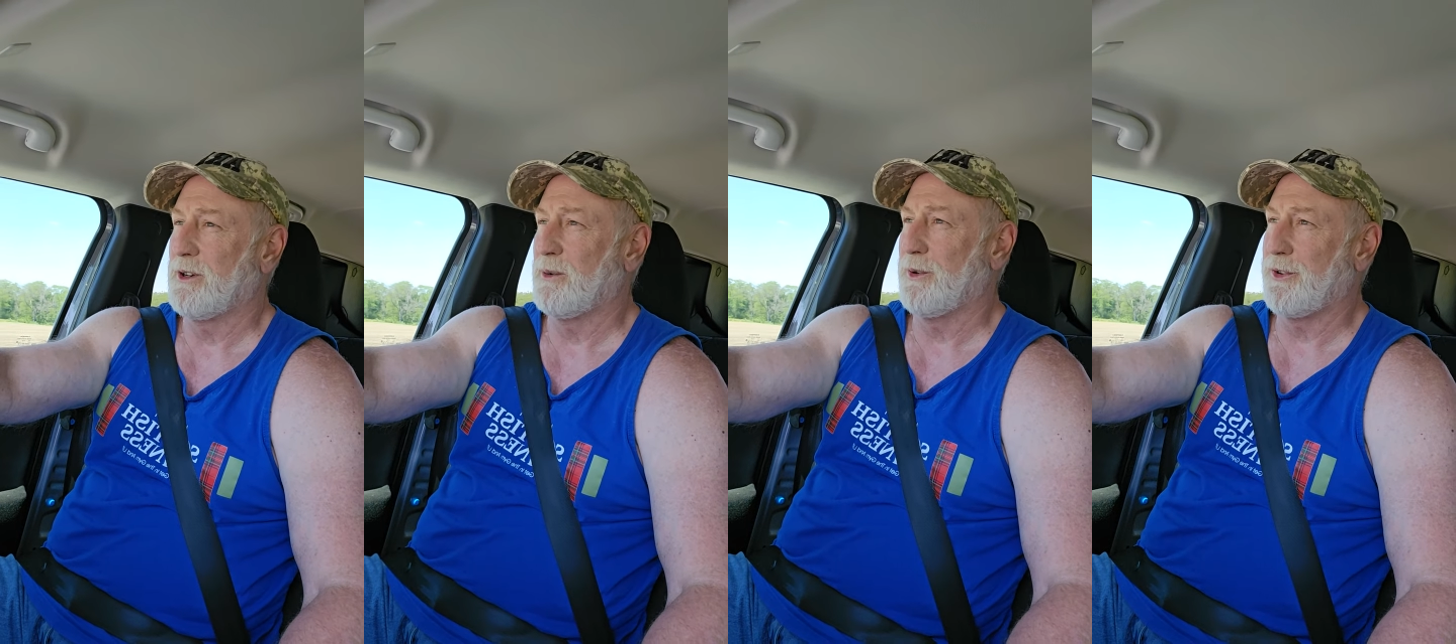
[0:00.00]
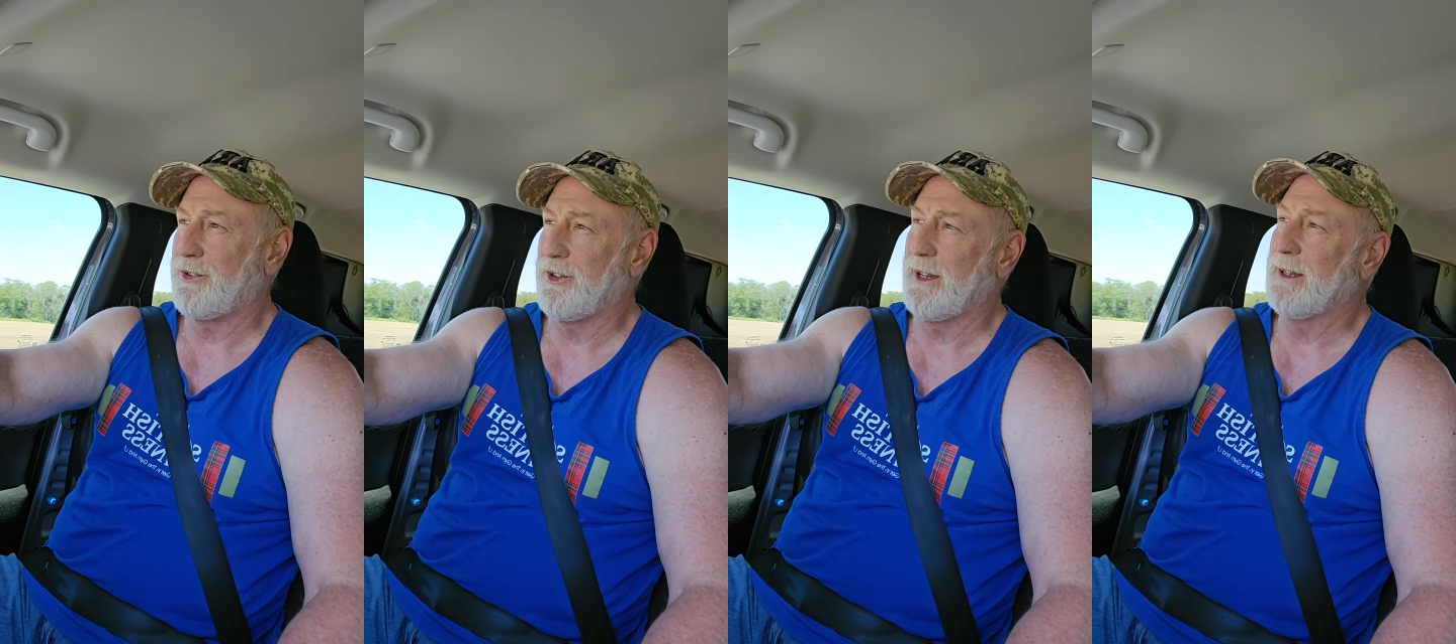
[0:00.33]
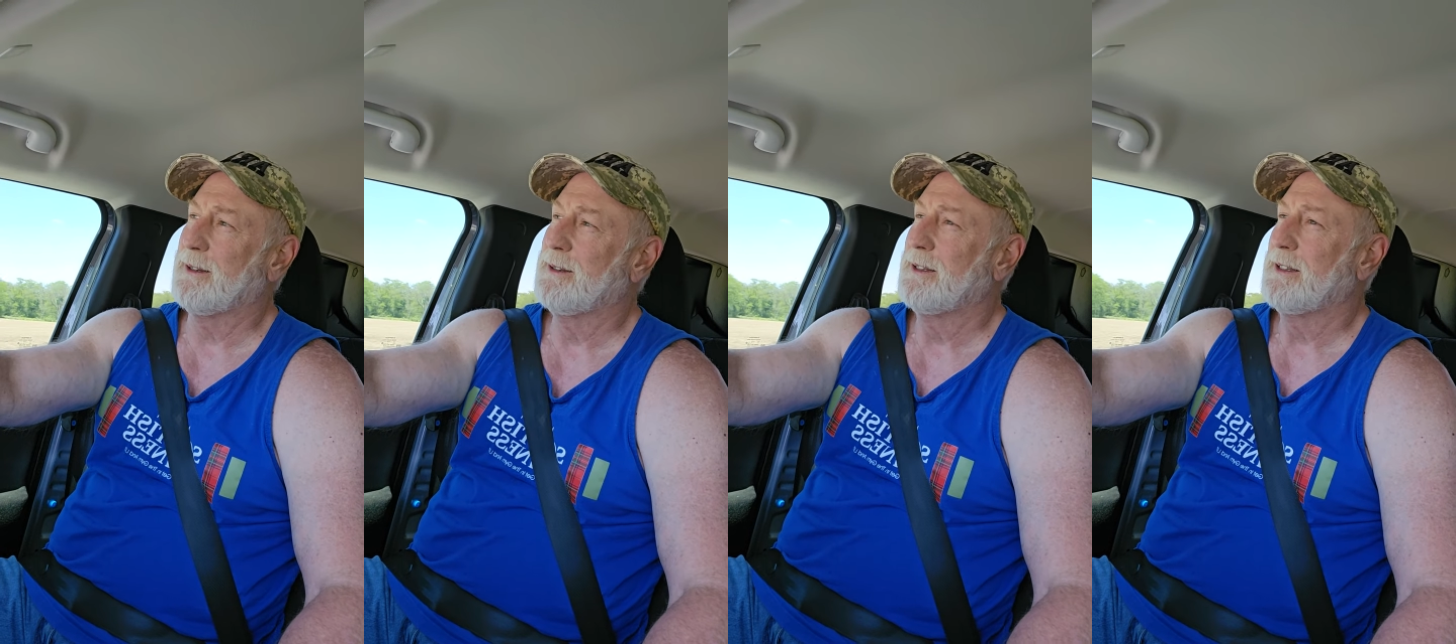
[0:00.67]
So we'll see.
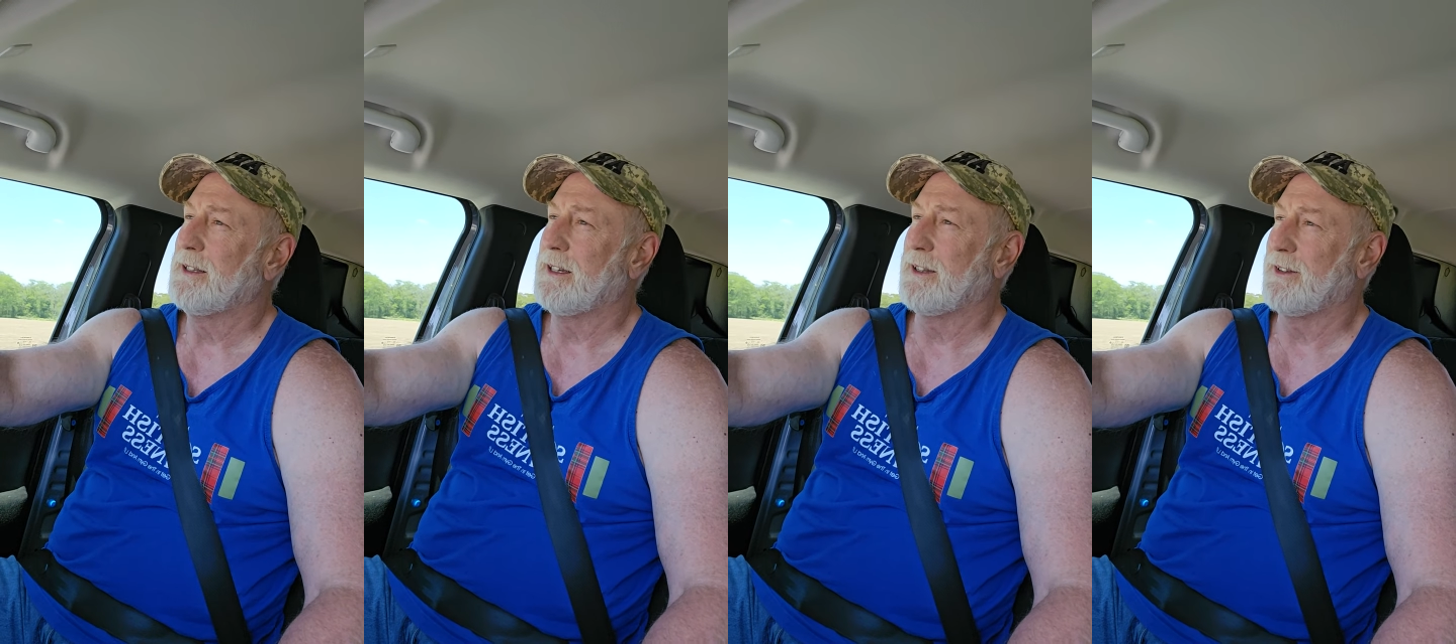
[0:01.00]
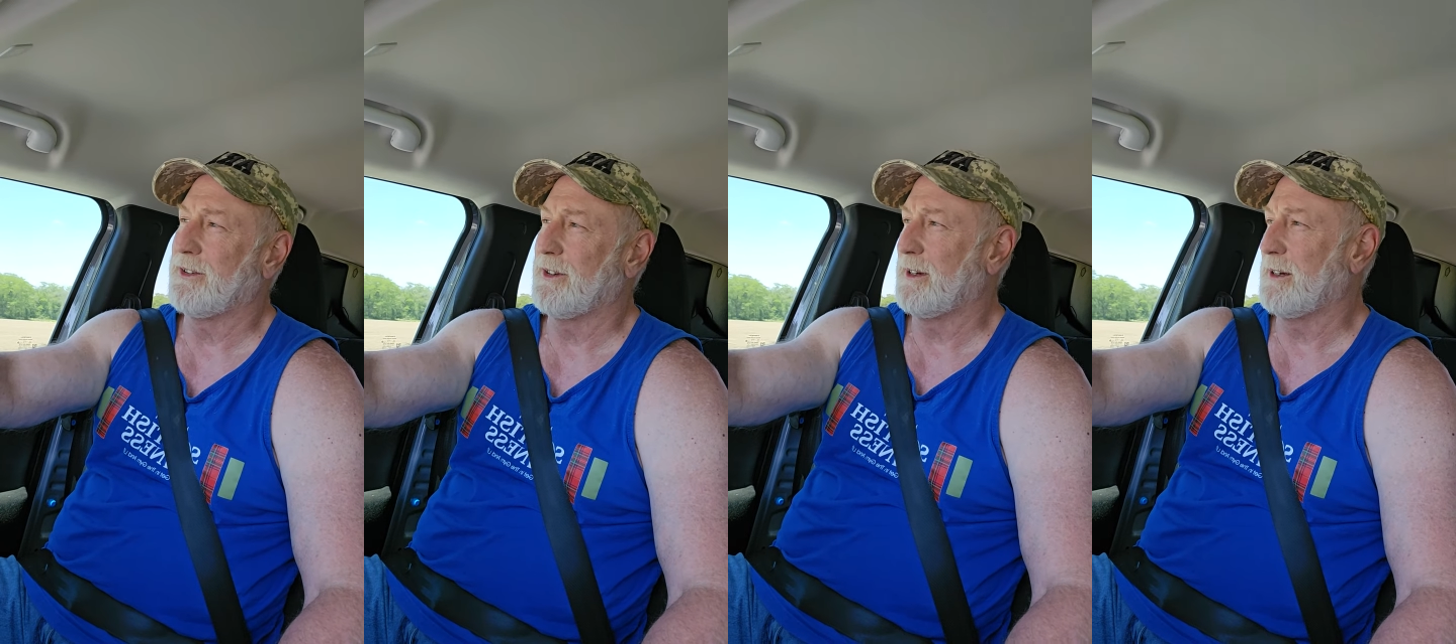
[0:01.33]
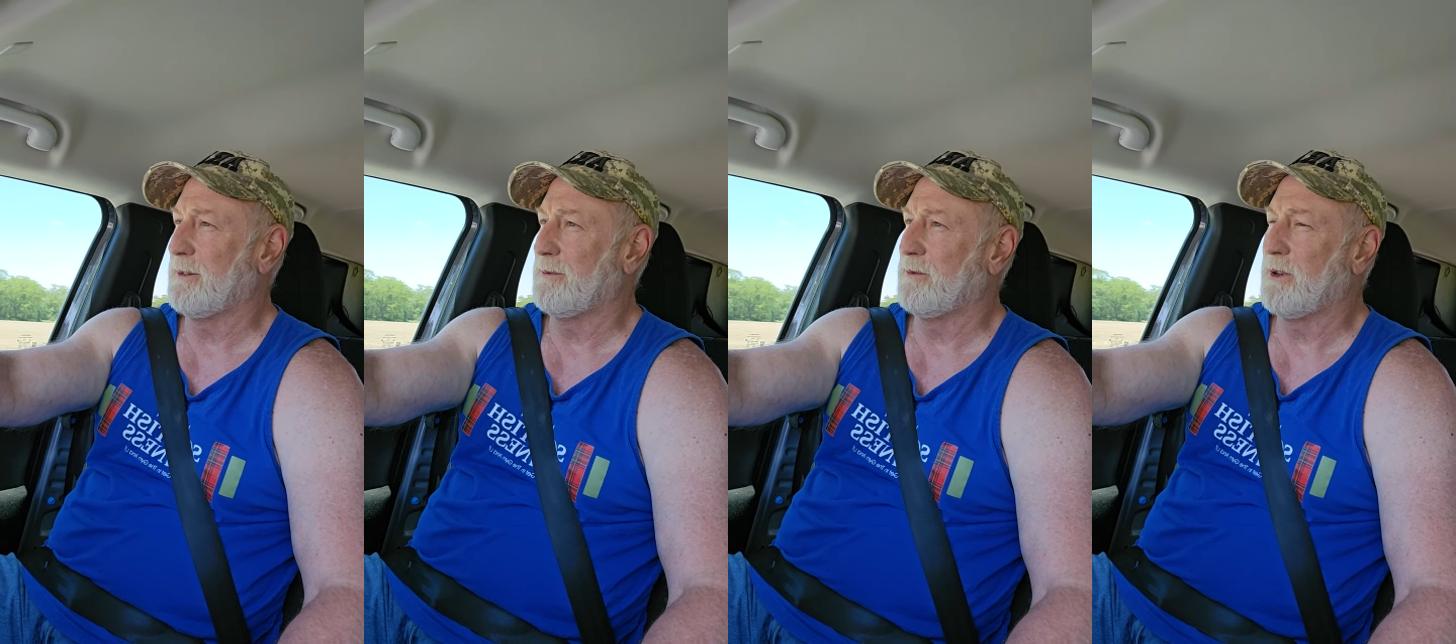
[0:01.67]
It's
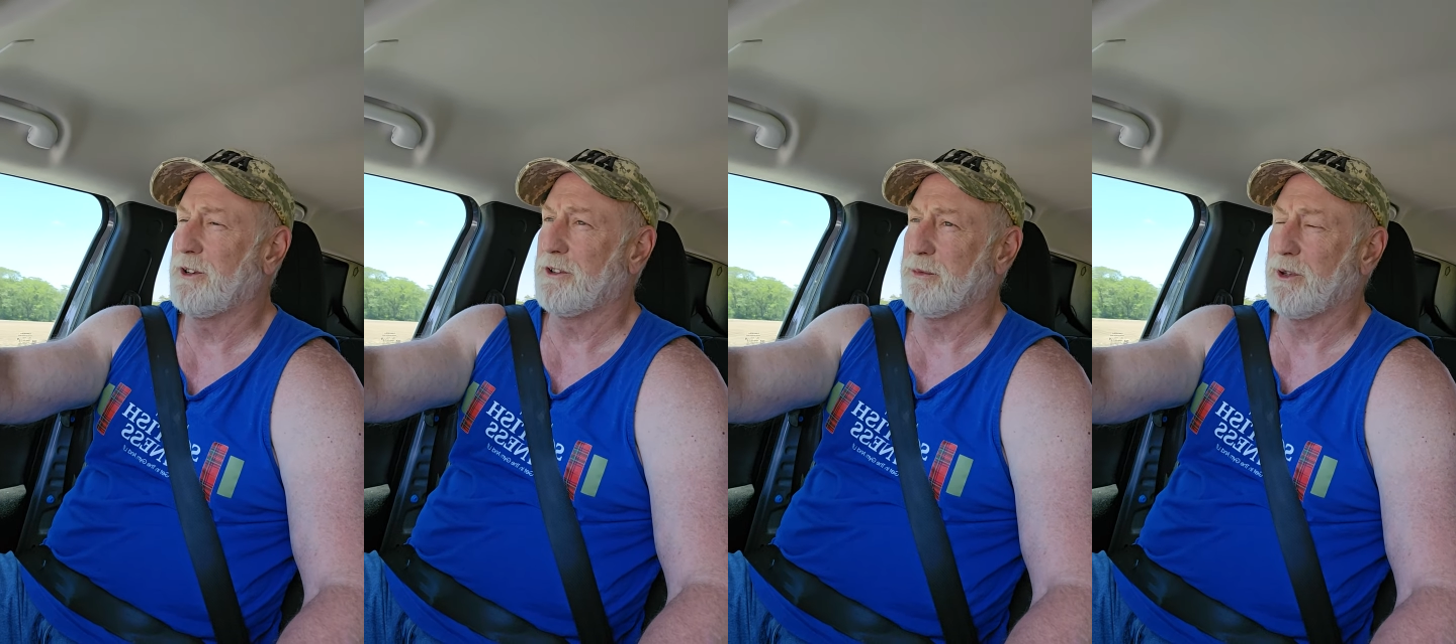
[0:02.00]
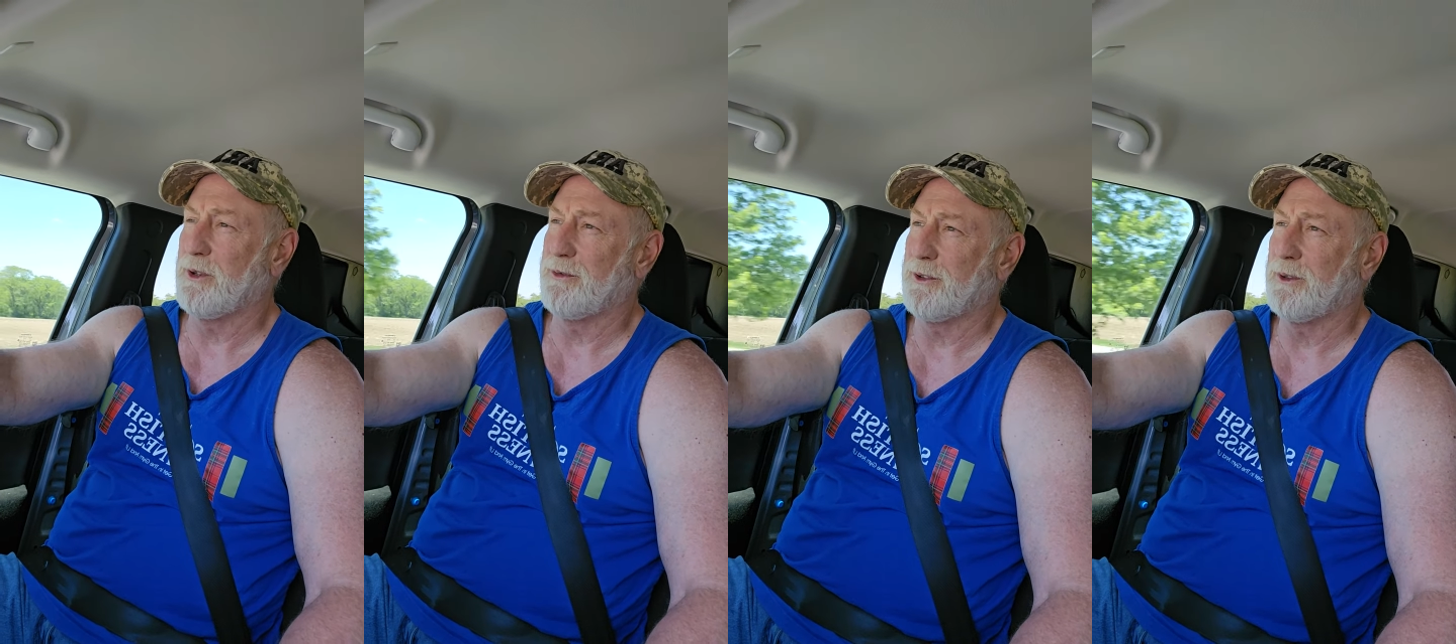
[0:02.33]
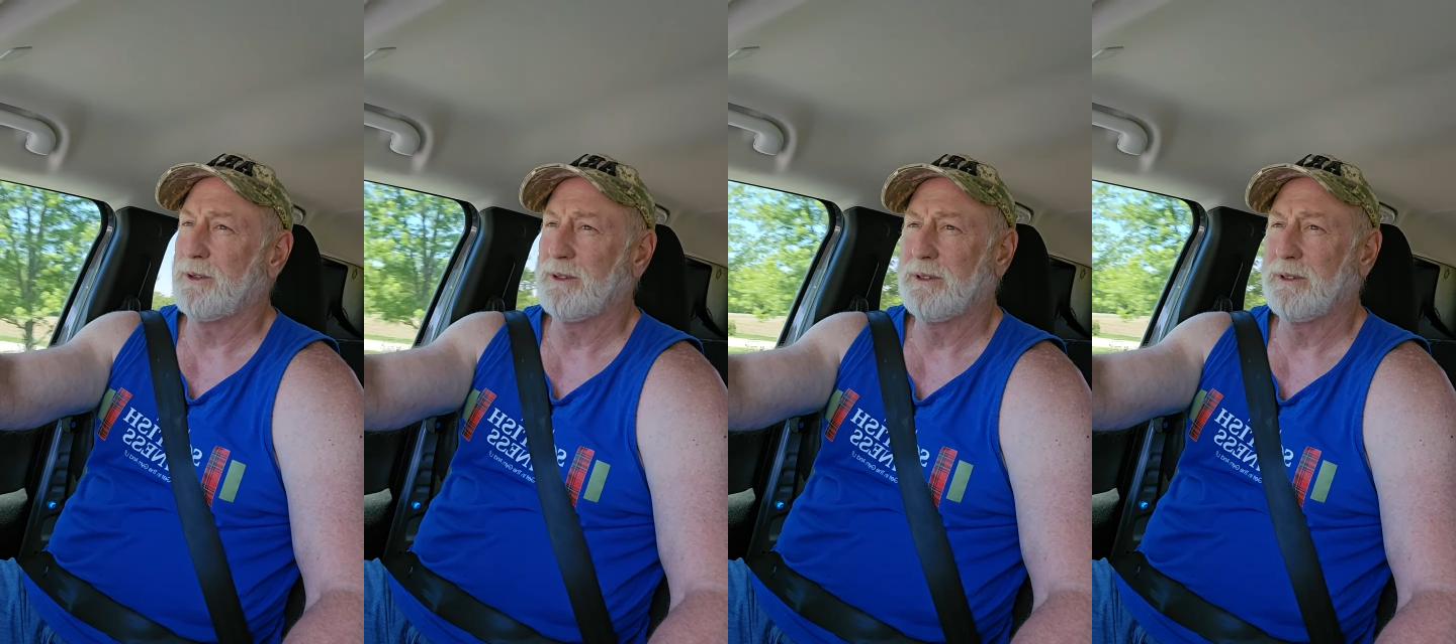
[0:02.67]
uh, is beautiful.